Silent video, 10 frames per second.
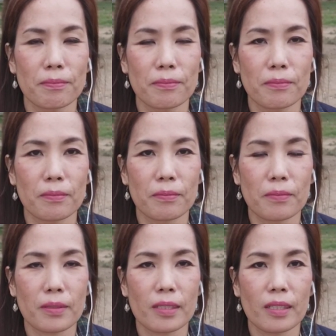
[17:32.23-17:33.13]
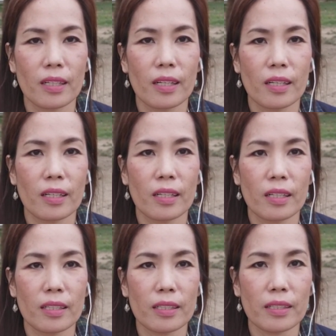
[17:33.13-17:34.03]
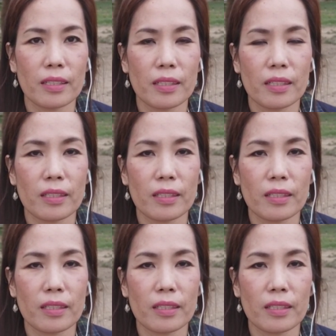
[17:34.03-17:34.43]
(no one is talking)